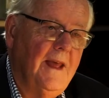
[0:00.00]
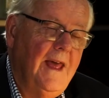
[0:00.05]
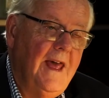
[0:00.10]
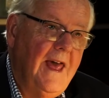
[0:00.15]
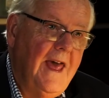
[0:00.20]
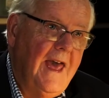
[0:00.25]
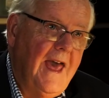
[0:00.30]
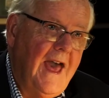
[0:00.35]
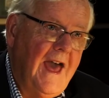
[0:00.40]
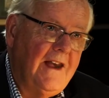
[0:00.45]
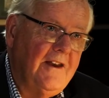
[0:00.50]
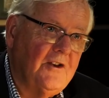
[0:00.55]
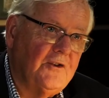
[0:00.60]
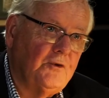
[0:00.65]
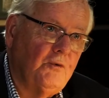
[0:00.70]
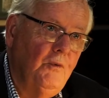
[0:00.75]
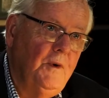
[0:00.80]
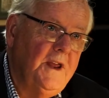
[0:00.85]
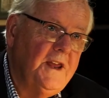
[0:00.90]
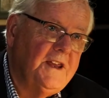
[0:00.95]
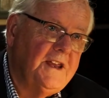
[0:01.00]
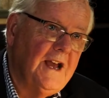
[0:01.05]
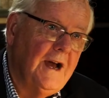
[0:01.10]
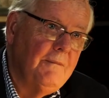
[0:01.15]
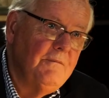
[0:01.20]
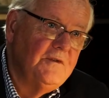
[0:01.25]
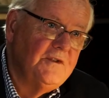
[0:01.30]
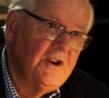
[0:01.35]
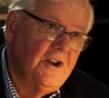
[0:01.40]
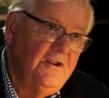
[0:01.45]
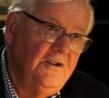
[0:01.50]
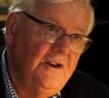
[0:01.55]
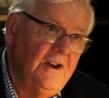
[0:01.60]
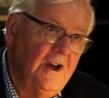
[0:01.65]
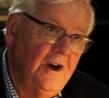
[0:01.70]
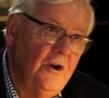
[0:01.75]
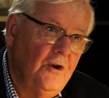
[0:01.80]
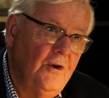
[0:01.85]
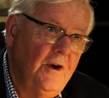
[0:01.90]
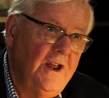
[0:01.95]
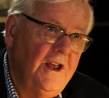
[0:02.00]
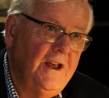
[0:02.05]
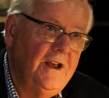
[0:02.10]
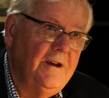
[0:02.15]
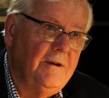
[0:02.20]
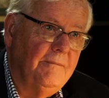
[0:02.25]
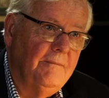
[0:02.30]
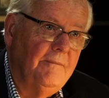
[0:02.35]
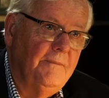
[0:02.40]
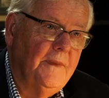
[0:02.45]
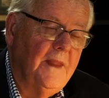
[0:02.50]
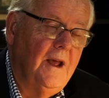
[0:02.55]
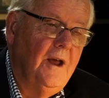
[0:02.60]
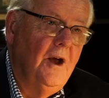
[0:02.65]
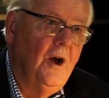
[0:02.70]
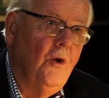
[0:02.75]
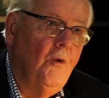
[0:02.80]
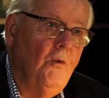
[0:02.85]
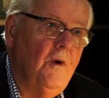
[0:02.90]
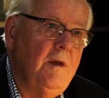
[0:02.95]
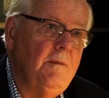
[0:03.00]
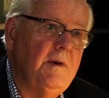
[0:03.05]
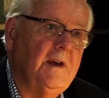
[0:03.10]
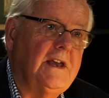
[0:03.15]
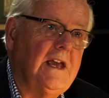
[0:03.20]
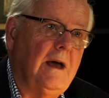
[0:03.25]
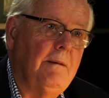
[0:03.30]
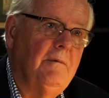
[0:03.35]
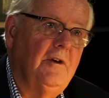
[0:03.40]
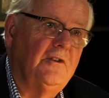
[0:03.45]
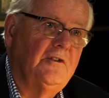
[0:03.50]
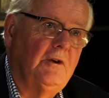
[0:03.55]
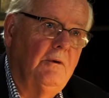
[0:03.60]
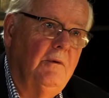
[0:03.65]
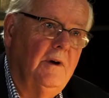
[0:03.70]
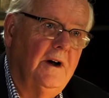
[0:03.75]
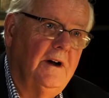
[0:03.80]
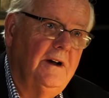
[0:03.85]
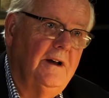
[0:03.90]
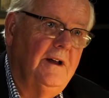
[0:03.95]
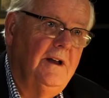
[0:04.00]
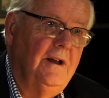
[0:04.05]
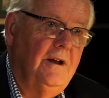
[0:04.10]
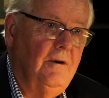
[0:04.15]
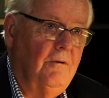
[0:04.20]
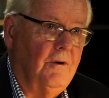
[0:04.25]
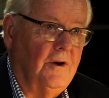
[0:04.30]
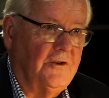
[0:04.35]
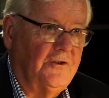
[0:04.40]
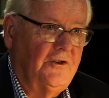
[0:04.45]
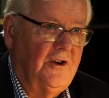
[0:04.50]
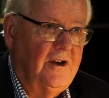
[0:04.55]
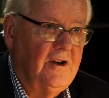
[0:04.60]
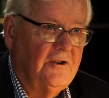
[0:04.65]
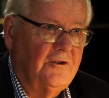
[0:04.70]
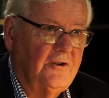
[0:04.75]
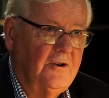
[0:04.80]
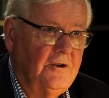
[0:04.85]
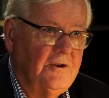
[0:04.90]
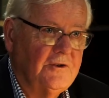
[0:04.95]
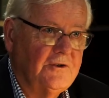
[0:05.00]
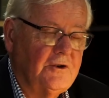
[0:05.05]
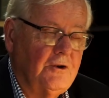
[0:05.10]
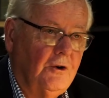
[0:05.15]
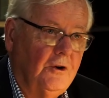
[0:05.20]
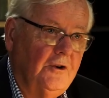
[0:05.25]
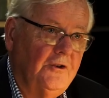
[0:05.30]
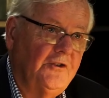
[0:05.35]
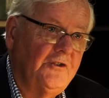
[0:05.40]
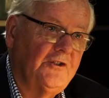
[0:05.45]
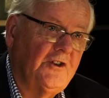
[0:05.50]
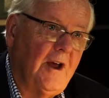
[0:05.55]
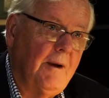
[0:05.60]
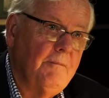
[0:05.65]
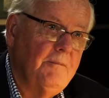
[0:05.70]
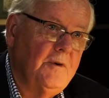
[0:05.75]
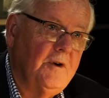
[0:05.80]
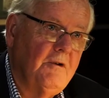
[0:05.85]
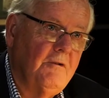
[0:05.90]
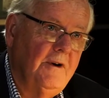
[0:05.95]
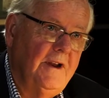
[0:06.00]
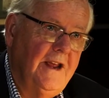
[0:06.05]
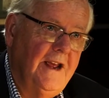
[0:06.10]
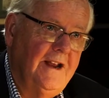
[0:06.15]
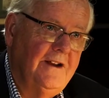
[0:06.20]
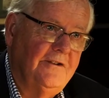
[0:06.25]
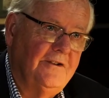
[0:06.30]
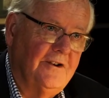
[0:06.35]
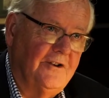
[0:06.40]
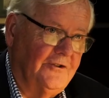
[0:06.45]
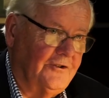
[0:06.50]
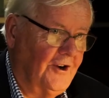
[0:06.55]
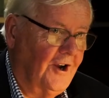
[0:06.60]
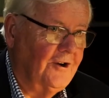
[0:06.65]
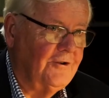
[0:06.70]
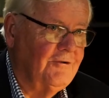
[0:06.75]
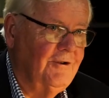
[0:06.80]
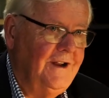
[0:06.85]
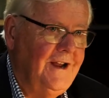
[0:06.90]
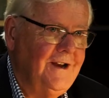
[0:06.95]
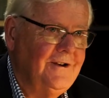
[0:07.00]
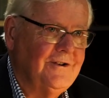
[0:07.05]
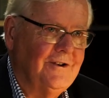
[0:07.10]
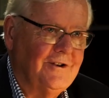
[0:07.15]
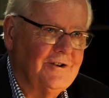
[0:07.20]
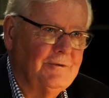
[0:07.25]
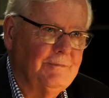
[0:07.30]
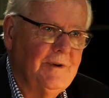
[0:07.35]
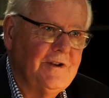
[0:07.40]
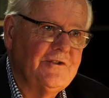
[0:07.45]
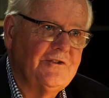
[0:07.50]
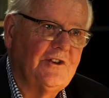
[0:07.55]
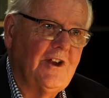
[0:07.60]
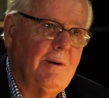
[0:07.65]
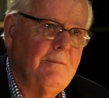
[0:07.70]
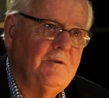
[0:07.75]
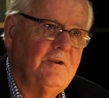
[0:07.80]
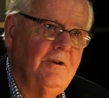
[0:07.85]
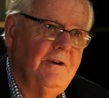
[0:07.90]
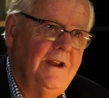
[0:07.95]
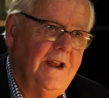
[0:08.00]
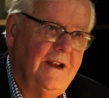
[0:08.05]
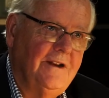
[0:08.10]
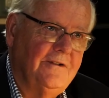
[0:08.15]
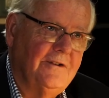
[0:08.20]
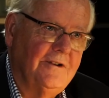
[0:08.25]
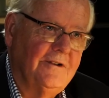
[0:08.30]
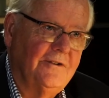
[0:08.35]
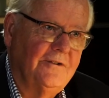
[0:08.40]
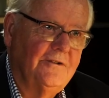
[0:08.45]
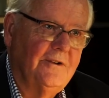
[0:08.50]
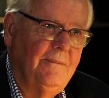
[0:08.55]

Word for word: And as we come to know him, we become, as it were, what C.S. Lewis calls sub-creators, not creators, but sub-creators.